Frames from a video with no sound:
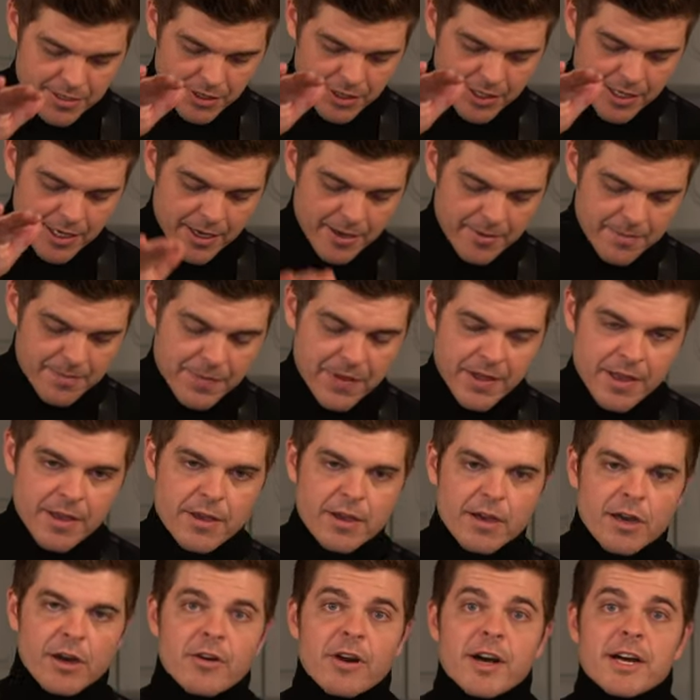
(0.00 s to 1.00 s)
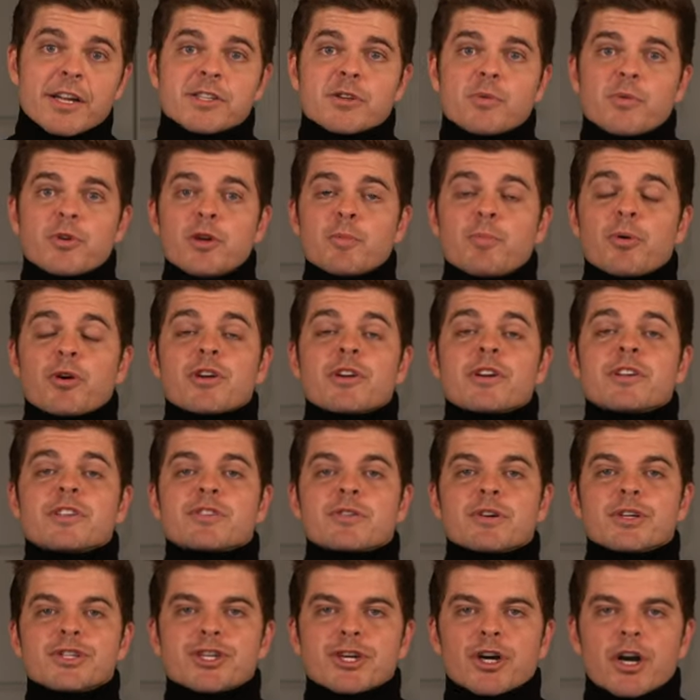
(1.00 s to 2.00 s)
Okay, all right. So when you put it
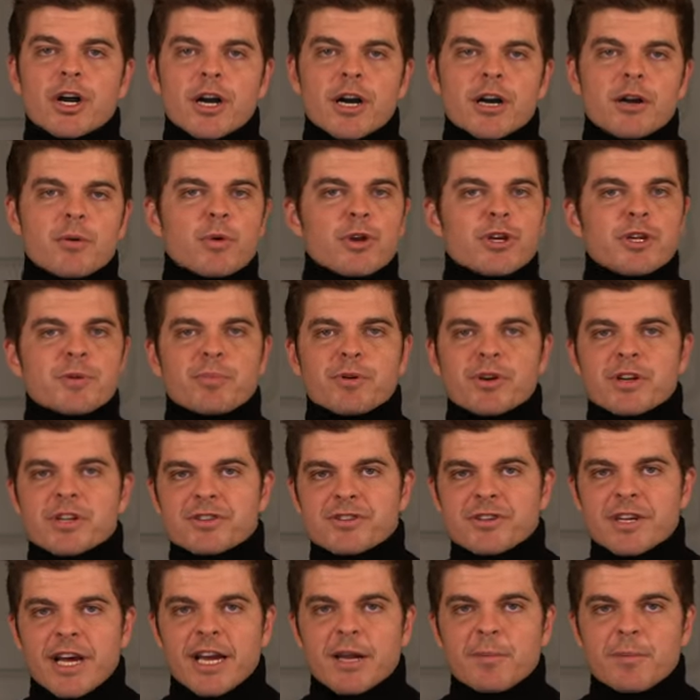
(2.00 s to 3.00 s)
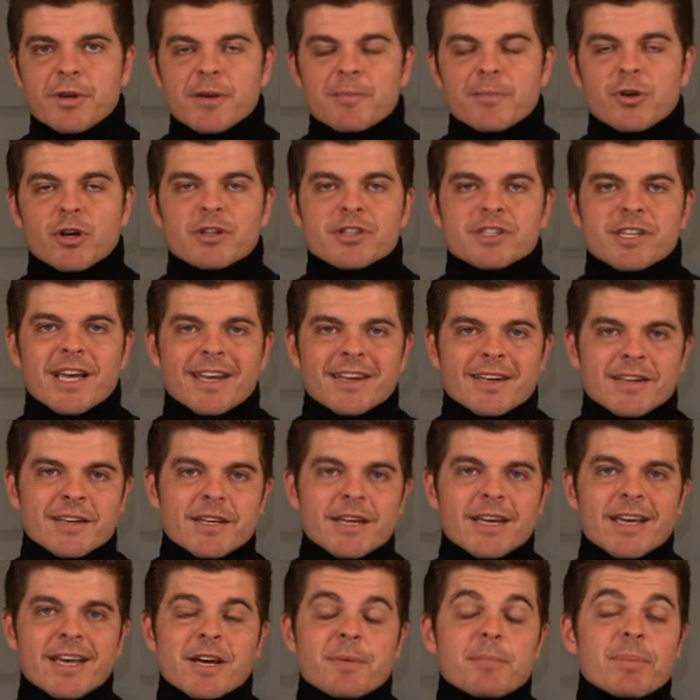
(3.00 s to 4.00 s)
into a jar, when you put it into an aluminium container,
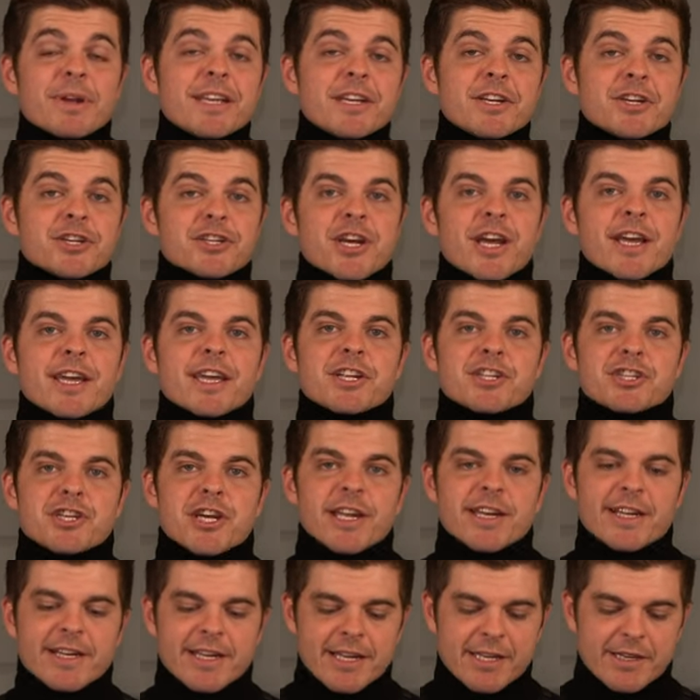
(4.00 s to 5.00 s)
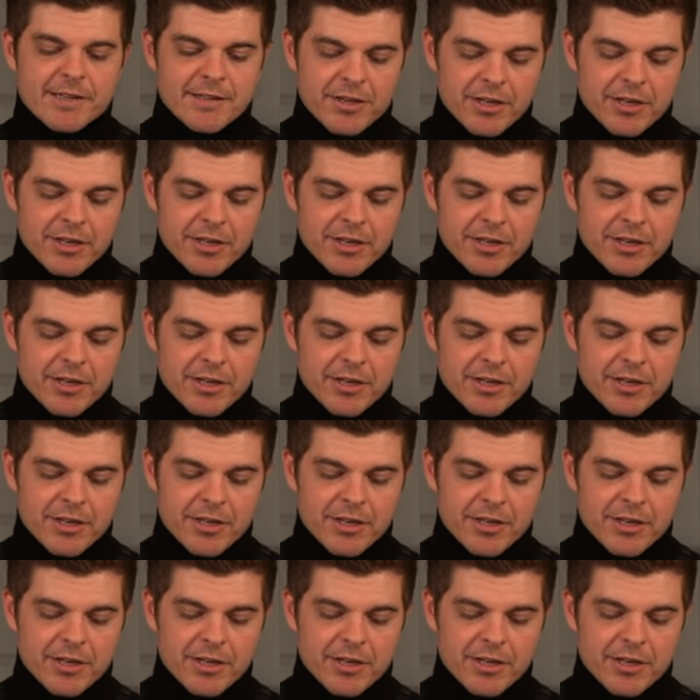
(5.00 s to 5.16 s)
please shake it gently.